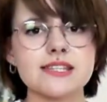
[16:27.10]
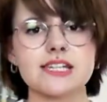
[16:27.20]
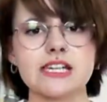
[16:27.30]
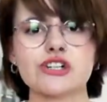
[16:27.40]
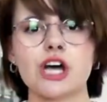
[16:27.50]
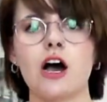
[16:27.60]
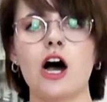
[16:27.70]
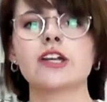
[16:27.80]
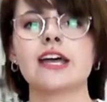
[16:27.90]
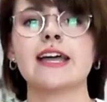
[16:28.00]
the t-shirt
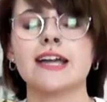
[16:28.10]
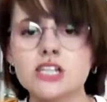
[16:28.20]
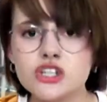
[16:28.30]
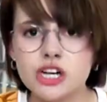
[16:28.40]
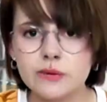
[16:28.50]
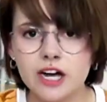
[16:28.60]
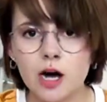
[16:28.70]
on. It is showing